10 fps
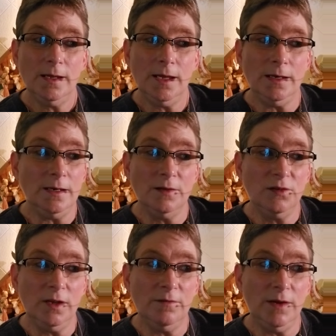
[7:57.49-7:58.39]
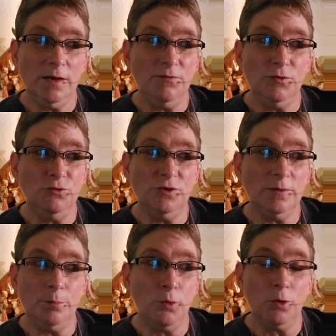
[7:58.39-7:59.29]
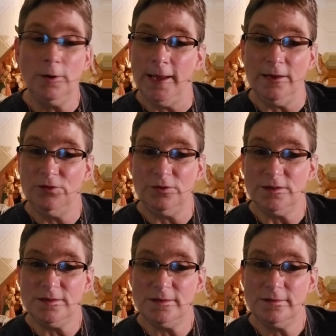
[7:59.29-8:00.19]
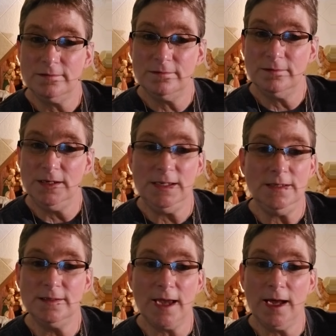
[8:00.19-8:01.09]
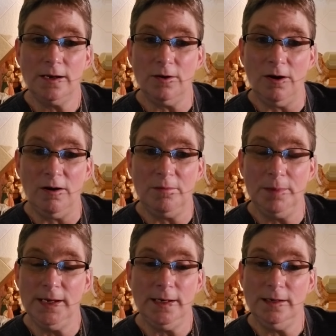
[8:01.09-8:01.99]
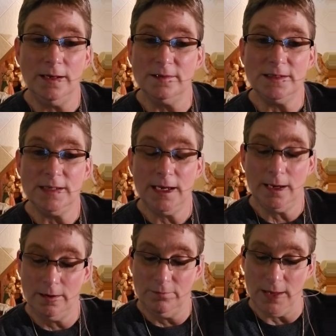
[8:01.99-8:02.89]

And he doesn't give any food to poor Lazarus. He's got it all, but he doesn't take care of